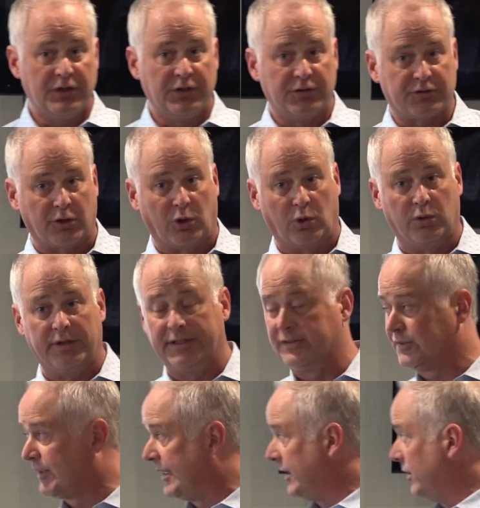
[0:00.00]
So
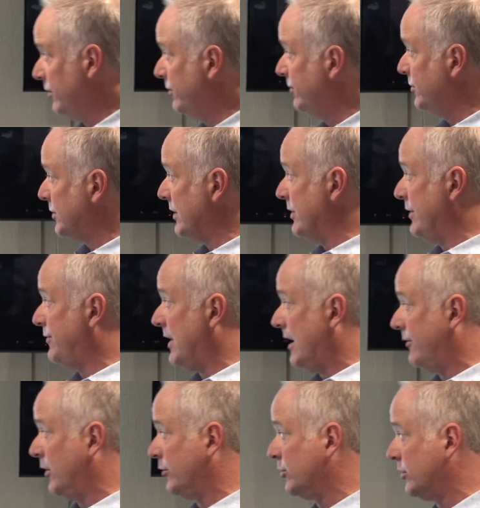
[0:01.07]
instead of
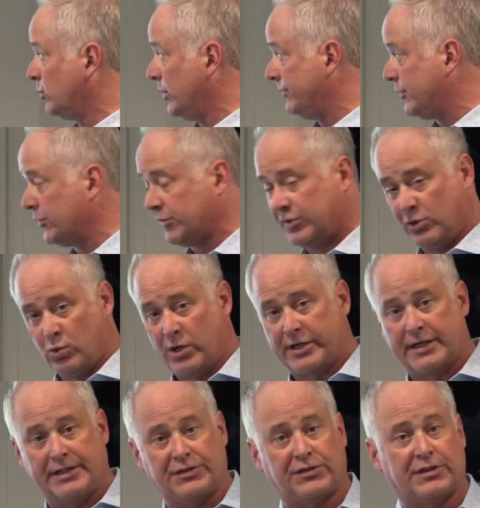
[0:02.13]
$7,500, if you're still
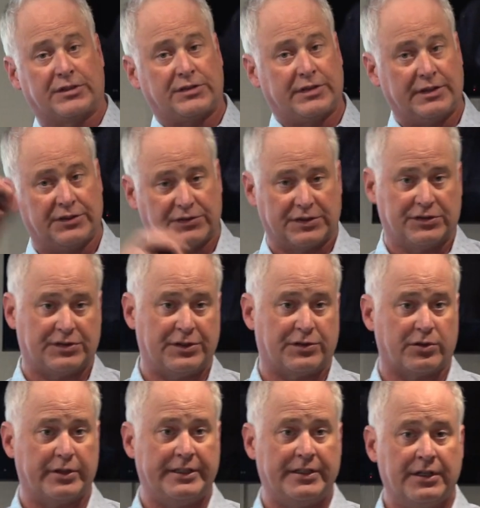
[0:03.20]
working at 60 to
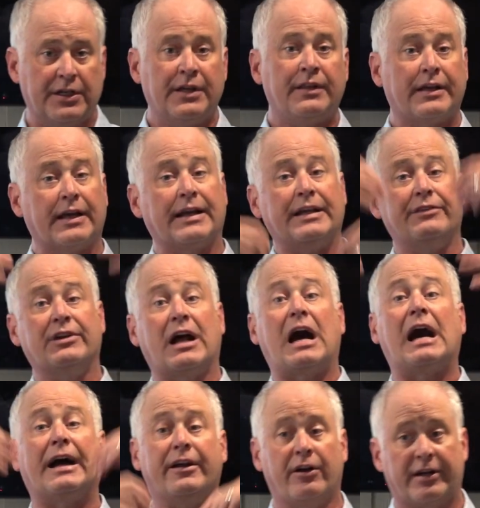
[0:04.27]
63, you got an even
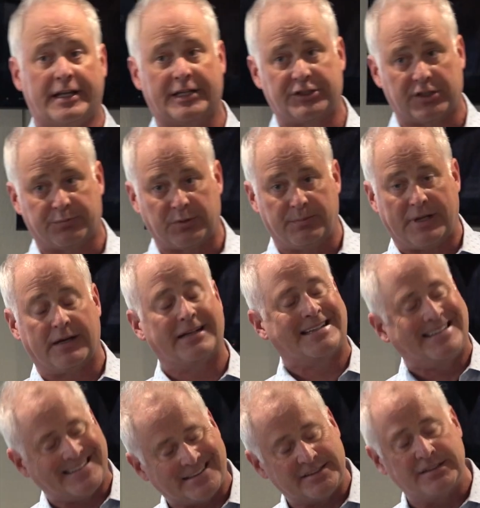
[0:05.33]
higher catch-up amount,
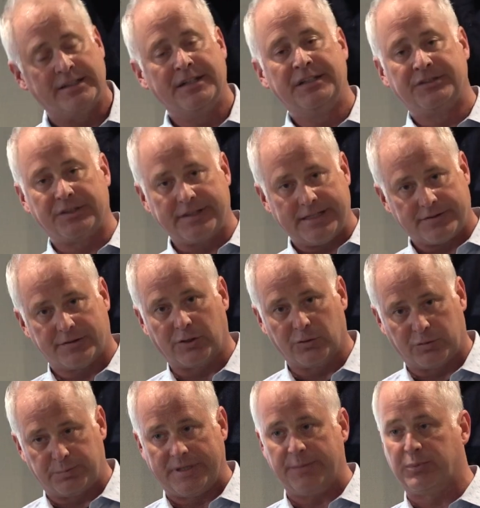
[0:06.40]
again, to get
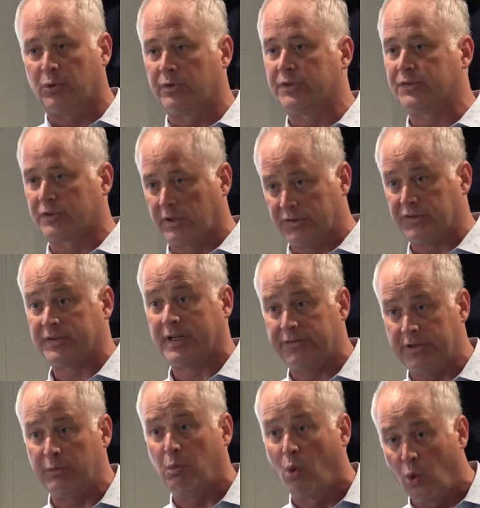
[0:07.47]
those people to start
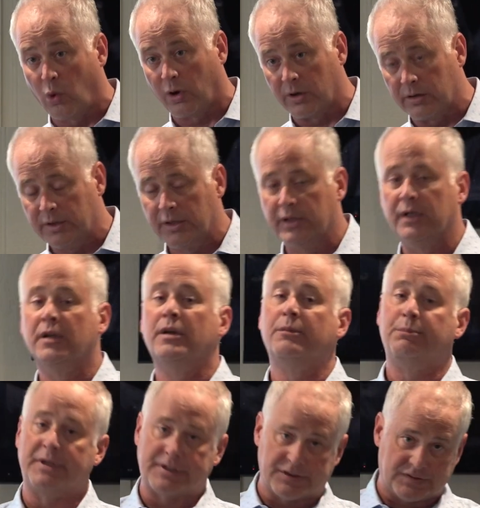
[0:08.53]
saving more
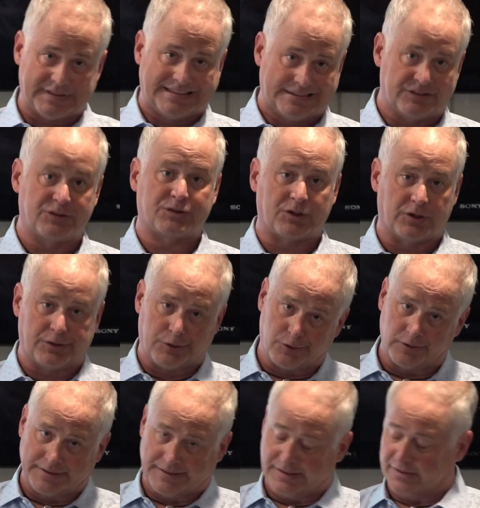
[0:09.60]
because they didn't start
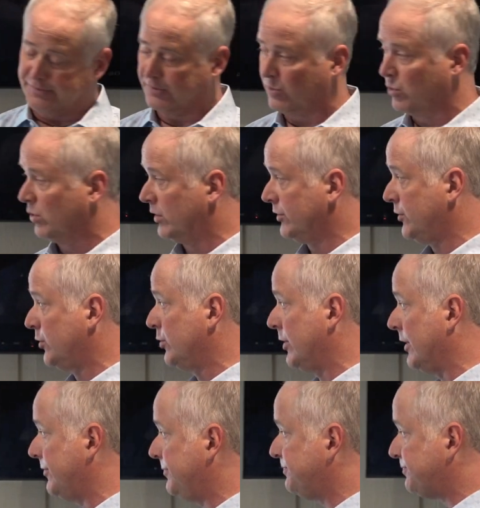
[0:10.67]
early enough or soon enough.